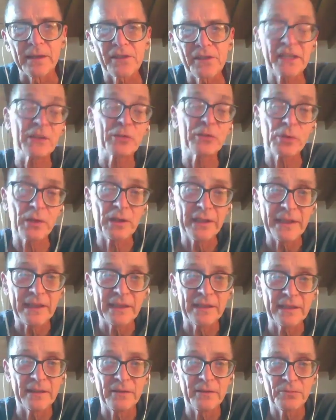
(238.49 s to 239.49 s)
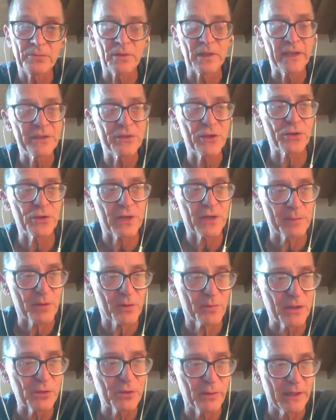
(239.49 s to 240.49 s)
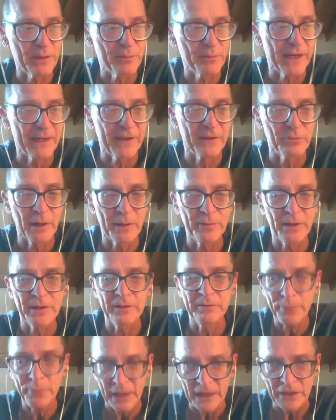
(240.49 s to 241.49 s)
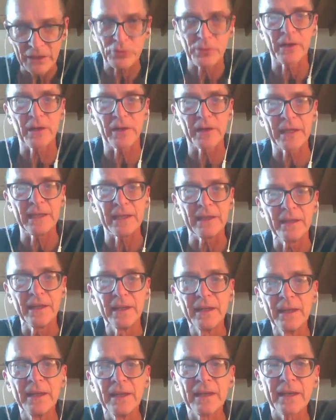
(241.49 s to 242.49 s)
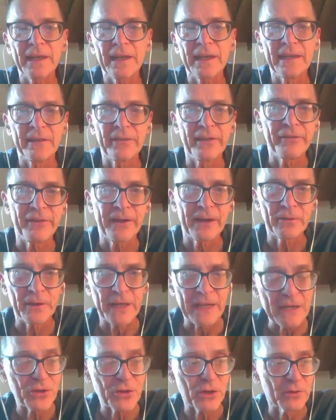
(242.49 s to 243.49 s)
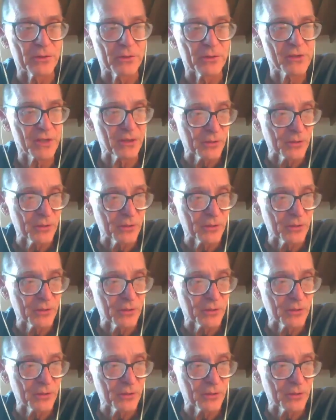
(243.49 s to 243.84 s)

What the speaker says: centrally in relationships between men and women, patriarchy, kind of the foundational